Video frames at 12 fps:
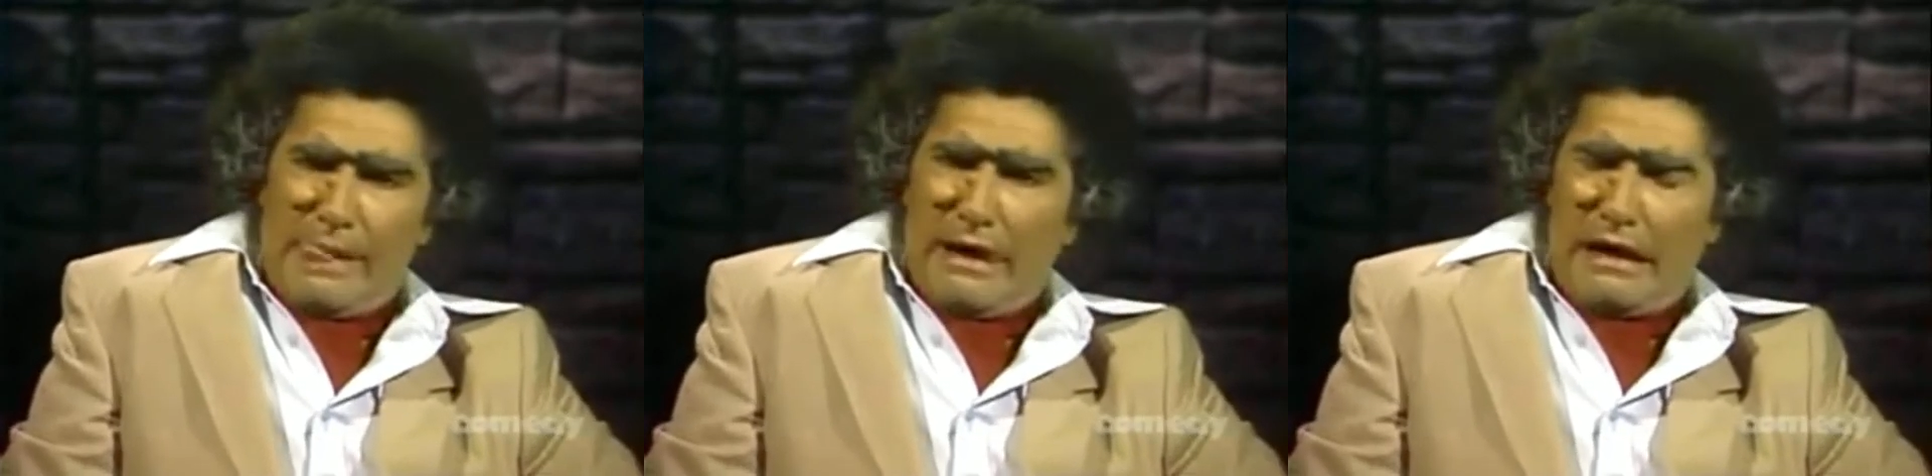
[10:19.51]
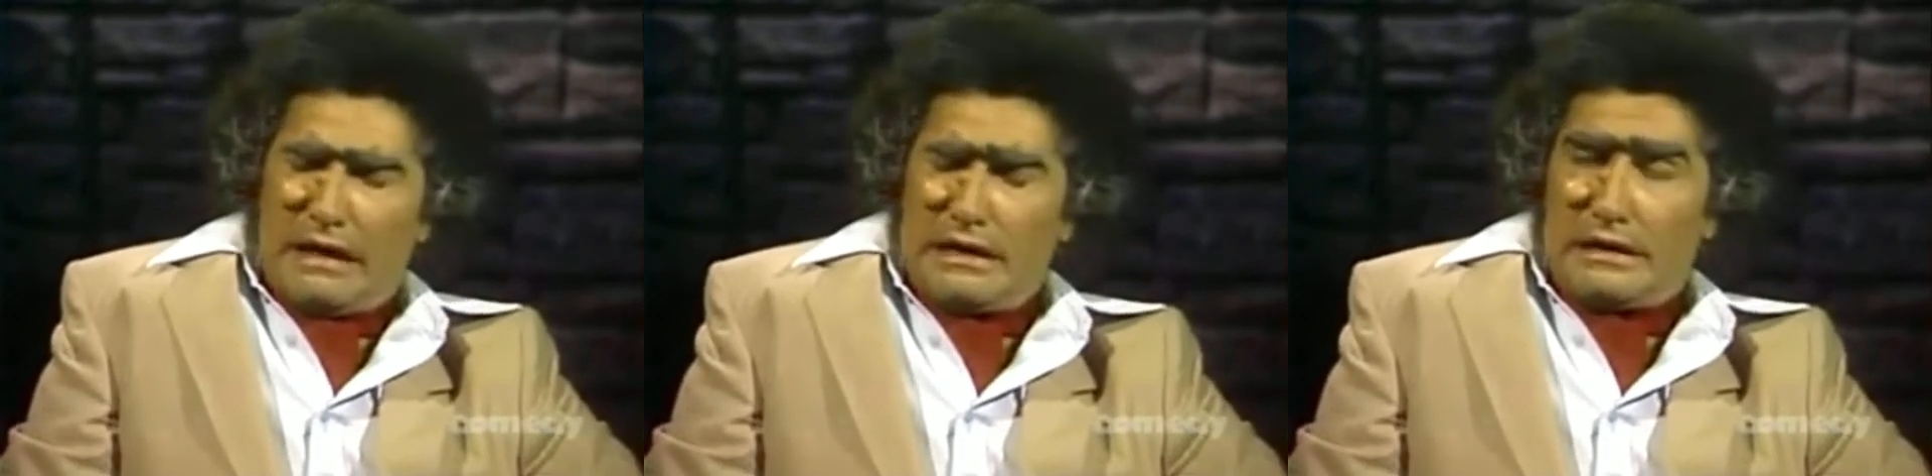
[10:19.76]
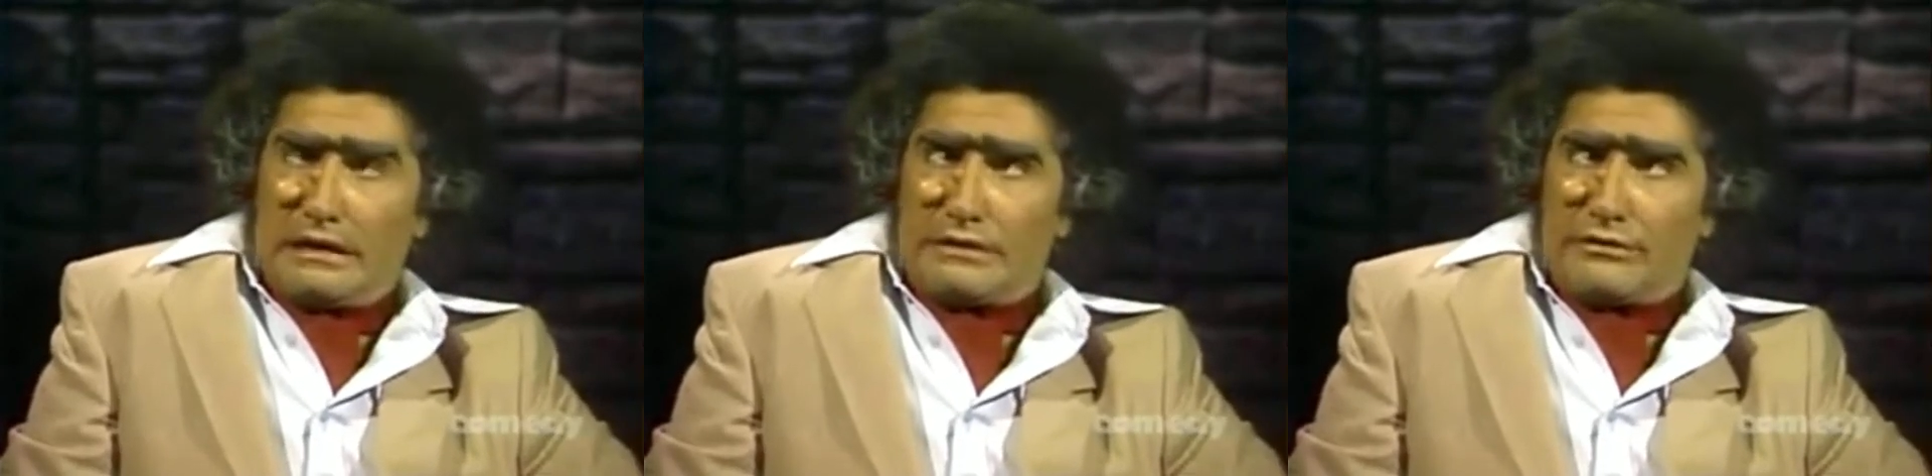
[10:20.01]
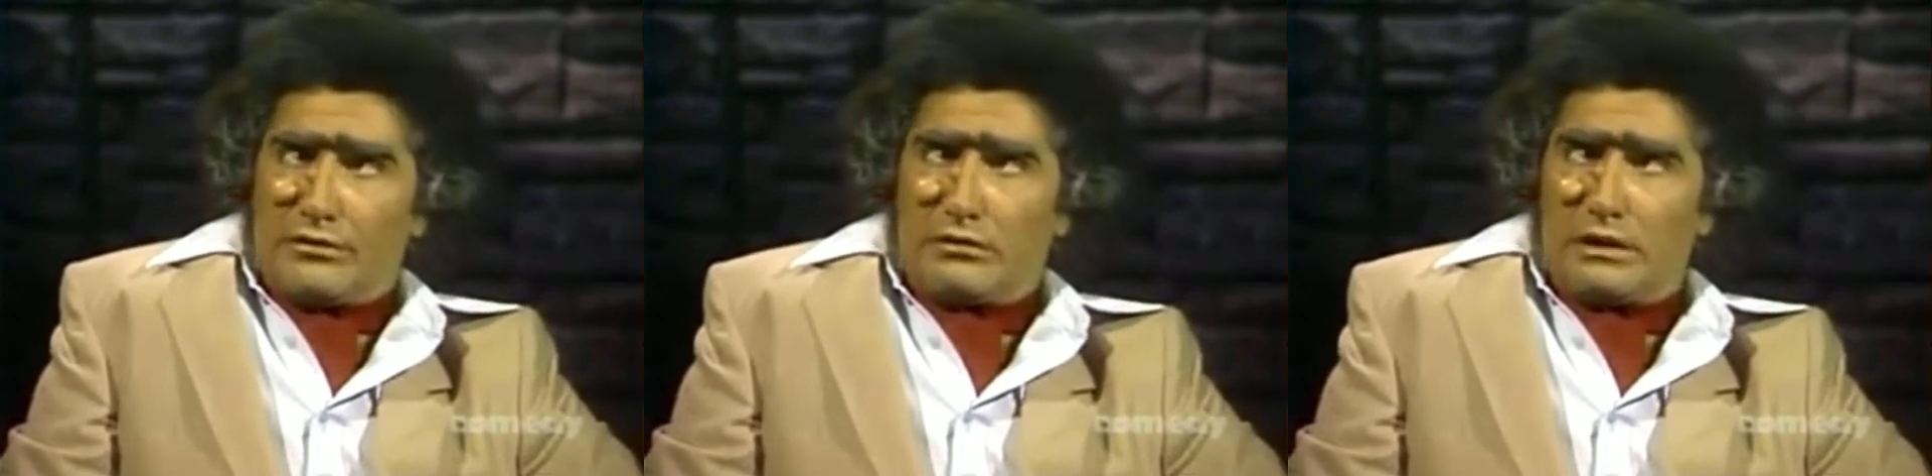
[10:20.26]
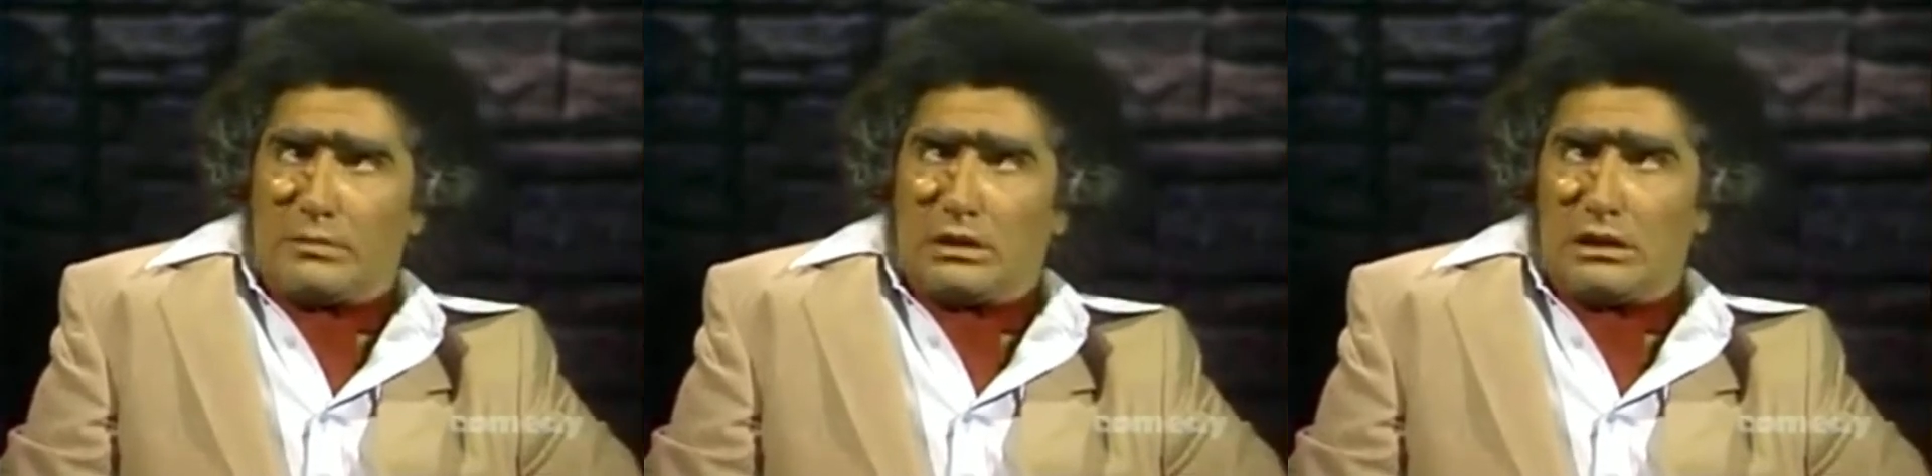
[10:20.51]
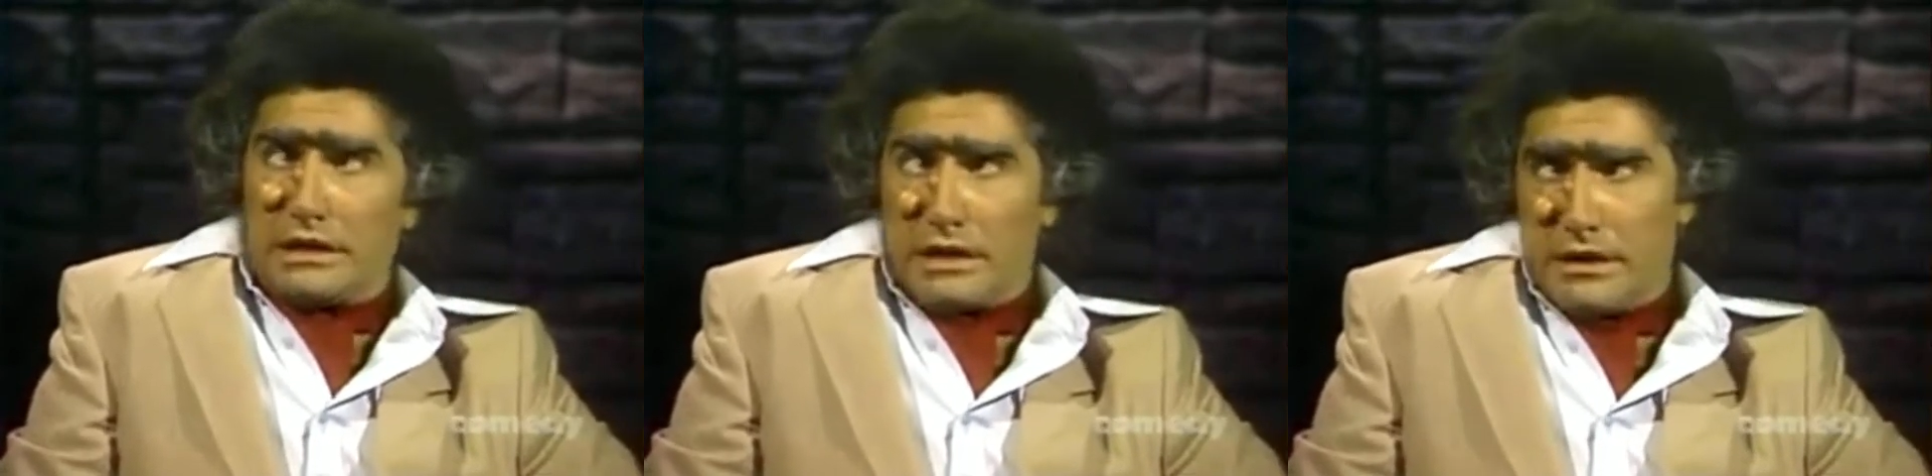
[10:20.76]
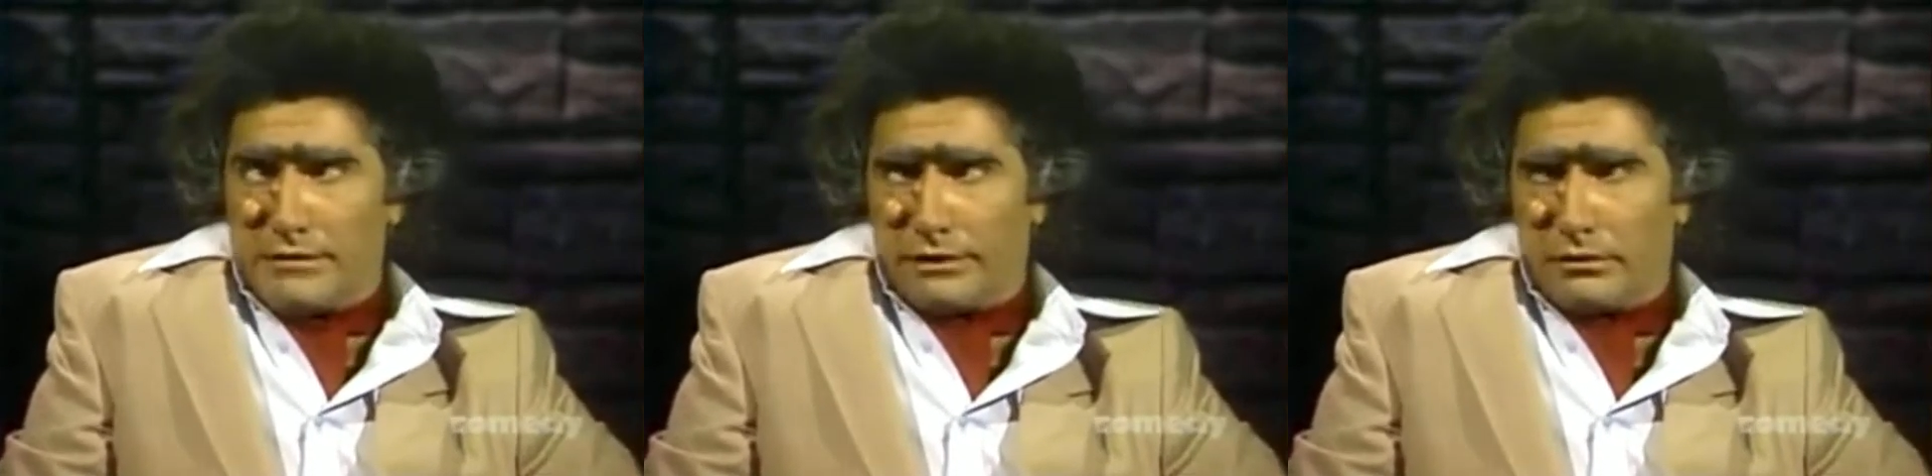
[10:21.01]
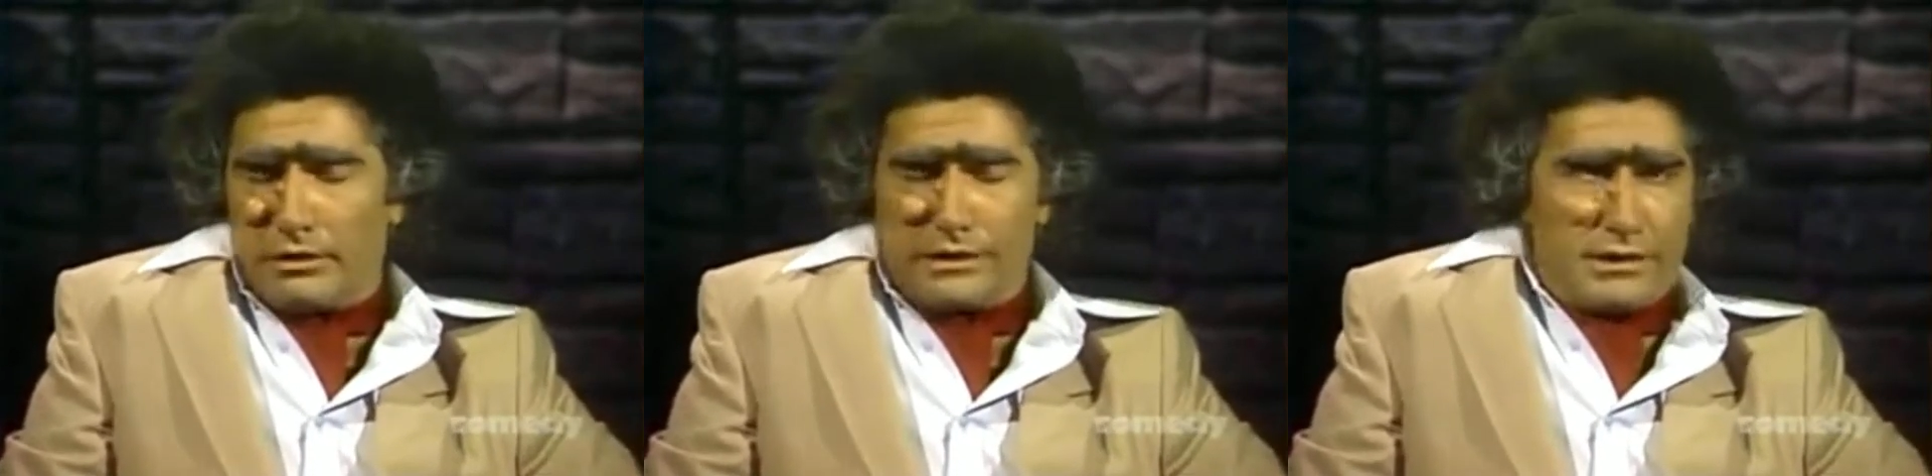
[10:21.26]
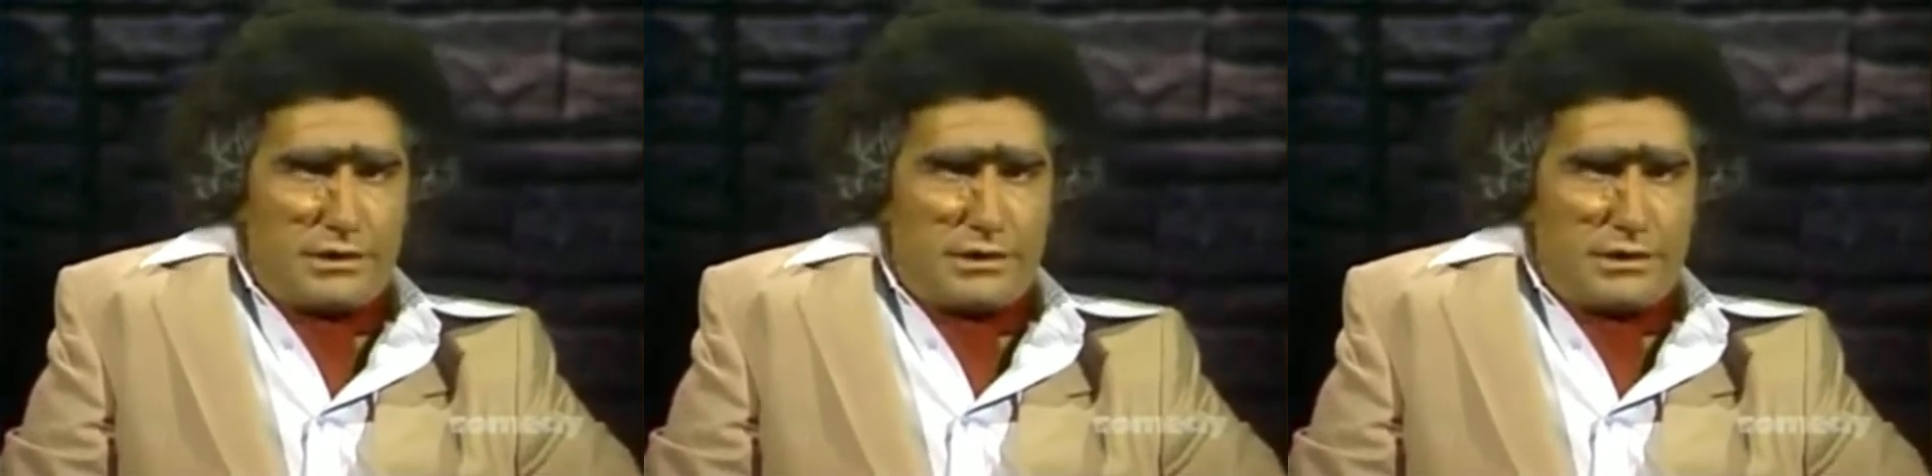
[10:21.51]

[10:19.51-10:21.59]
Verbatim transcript: I, I truly believe it was